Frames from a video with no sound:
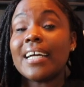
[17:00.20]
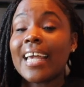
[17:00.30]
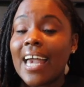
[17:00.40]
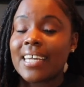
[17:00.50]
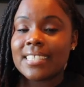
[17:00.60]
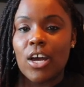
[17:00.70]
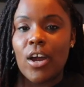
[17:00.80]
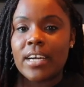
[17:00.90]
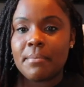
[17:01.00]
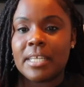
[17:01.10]
again, as I
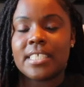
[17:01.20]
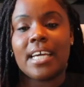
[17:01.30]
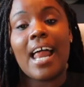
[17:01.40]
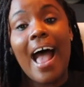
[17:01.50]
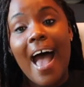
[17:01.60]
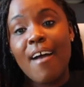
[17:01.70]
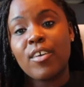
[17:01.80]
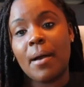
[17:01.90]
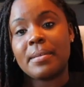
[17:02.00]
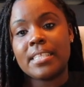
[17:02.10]
already mentioned, I've
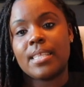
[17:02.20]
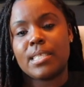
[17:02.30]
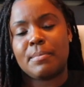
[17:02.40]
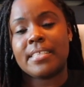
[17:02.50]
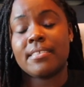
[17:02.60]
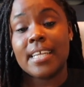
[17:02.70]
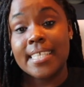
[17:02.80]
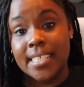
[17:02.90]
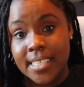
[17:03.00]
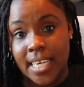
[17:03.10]
come into this business
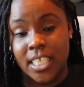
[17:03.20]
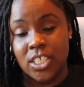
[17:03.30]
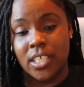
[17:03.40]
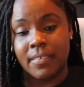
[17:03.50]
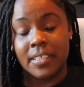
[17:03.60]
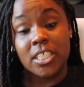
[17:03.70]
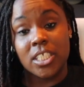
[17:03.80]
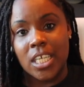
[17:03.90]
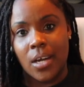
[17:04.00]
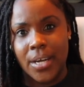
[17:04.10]
as a
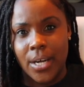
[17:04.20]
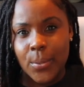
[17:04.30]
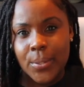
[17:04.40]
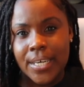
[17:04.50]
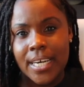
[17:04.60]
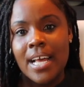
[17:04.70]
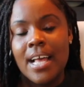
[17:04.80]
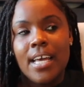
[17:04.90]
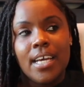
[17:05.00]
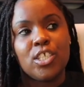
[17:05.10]
second-generation childcare owner.
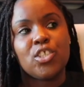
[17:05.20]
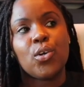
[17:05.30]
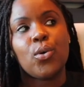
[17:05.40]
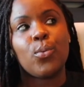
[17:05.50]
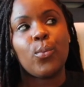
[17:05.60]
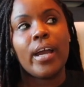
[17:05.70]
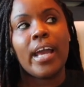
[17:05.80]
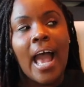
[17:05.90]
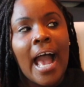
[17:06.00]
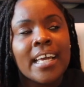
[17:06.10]
And so
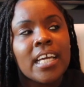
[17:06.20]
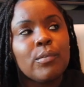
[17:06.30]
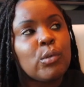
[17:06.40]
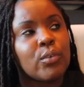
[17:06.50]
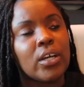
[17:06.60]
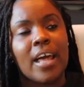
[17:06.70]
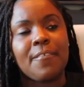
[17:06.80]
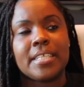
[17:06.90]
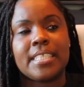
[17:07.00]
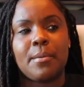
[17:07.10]
I can give you real
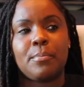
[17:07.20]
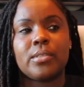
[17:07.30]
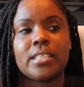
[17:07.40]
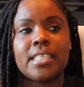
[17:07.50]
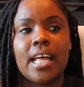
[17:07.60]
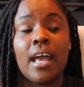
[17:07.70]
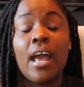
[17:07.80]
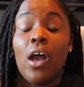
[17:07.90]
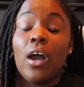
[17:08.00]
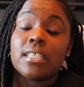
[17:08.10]
life examples is that
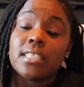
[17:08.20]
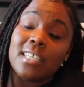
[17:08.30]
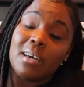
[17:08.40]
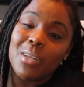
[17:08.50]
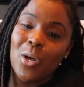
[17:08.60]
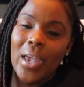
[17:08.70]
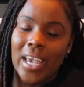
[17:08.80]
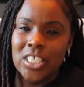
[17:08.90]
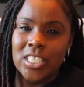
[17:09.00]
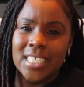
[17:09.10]
some
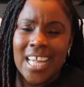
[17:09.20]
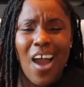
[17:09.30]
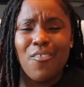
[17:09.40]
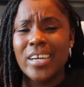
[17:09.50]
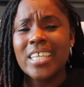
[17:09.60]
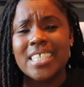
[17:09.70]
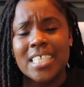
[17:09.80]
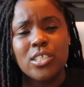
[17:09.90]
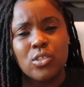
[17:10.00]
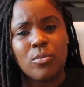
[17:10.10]
locations I really
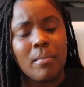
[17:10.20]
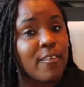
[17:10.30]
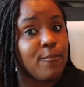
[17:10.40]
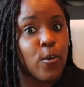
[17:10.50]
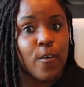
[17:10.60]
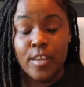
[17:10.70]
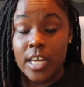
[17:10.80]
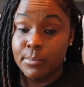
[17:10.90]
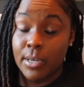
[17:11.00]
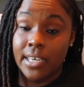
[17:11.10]
did do my
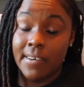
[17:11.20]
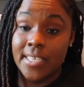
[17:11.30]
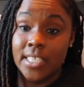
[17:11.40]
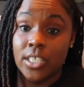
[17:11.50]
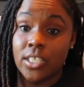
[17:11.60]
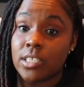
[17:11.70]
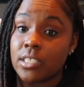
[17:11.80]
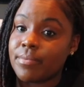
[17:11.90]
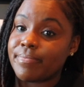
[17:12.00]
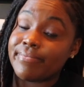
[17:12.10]
full-fledged market
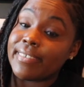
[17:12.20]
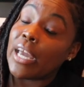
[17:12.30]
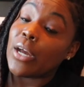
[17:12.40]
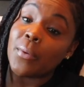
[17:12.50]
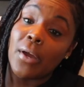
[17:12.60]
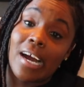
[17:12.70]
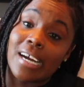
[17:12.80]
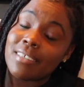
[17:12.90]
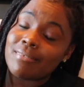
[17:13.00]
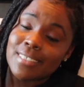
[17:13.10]
research. Here we
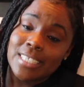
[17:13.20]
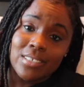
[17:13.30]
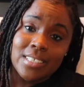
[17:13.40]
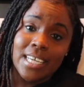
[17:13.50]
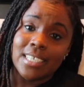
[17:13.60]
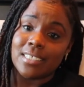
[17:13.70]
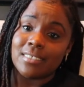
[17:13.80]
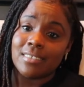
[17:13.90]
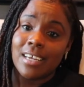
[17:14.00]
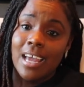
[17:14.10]
are, still
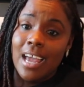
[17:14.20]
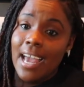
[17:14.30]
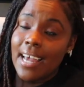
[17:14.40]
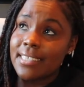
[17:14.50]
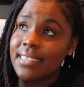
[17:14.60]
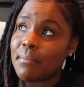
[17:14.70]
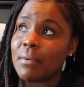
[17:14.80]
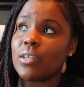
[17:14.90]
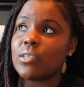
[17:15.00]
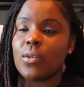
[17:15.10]
standing. And some
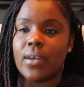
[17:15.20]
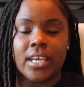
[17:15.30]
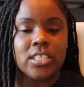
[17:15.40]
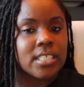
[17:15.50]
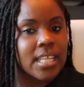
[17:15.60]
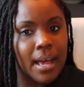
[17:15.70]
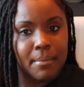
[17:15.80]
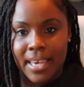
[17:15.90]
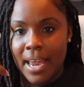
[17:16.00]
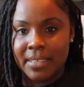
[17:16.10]
of those locations,
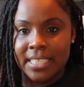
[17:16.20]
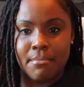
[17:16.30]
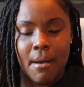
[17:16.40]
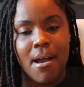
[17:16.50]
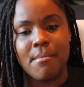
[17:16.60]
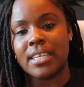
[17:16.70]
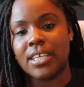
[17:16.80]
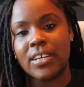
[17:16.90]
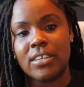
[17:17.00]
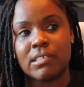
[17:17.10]
I guarantee my mom can
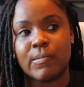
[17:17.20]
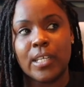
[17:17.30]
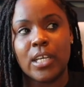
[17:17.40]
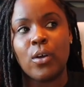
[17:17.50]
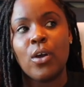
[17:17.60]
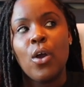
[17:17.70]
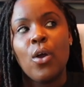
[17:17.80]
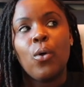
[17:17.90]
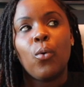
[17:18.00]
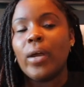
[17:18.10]
agree on this video,
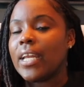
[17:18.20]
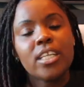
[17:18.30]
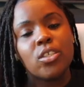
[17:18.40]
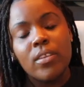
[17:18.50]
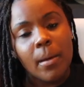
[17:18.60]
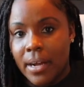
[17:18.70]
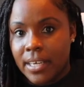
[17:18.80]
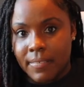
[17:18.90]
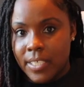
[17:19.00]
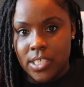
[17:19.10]
we didn't do the
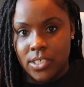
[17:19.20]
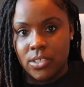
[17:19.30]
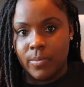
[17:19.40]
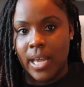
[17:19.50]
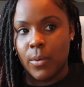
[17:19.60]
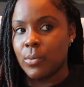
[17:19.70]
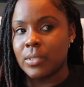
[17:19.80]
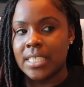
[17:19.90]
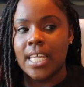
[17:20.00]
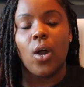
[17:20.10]
market research, right? We were
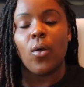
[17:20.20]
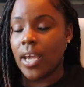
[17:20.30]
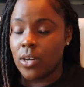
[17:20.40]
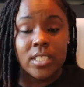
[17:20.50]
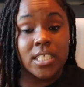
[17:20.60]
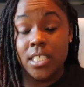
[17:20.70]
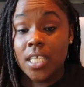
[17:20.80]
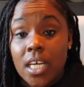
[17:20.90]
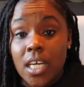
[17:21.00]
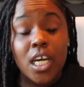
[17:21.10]
just like, okay, no, this is
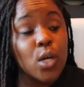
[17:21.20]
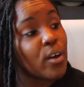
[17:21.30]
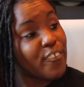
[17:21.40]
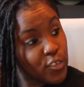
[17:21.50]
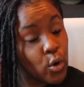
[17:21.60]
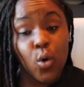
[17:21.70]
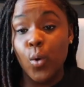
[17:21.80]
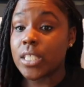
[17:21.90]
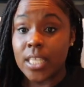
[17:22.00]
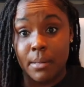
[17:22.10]
good. We're
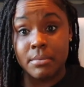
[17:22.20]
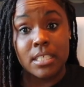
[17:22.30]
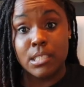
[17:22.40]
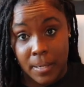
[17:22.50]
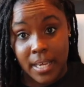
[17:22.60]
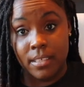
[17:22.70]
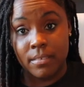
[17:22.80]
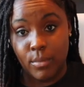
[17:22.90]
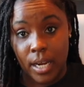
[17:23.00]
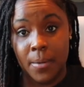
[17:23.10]
full. It's time to
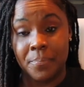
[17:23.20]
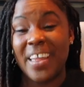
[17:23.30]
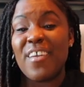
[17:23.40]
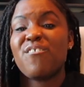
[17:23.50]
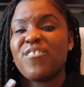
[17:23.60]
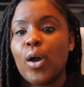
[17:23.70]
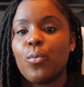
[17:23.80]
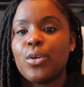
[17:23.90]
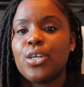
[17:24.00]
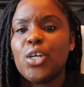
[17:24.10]
expand, right? It
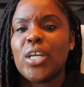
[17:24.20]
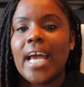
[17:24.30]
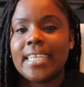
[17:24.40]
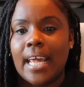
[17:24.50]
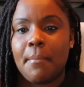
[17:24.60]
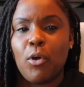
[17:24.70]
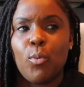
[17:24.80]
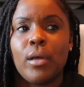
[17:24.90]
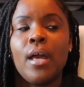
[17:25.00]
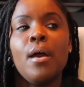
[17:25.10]
felt good at that
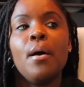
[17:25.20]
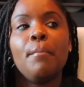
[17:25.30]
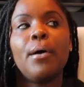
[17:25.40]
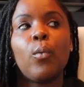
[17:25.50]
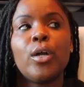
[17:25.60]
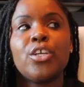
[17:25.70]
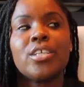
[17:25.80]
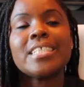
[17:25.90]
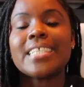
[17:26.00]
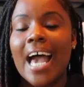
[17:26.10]
moment. But when
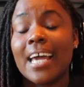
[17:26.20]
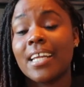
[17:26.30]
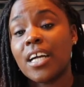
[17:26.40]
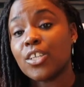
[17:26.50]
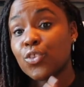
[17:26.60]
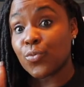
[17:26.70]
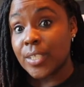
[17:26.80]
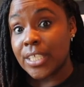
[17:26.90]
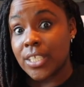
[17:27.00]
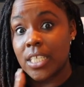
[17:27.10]
you're signing a
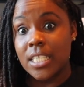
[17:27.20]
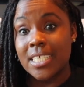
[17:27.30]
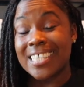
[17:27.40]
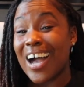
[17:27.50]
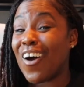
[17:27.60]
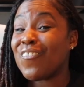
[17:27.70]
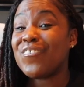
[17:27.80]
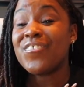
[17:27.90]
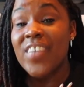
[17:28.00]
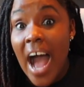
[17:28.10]
3-year lease, a
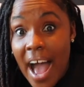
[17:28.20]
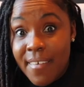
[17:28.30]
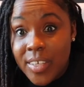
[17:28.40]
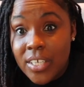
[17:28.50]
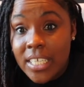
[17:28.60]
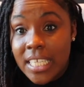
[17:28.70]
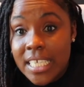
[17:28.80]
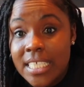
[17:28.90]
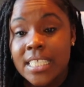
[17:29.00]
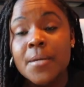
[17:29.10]
5-year
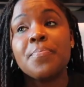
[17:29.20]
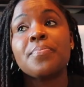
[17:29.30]
lease,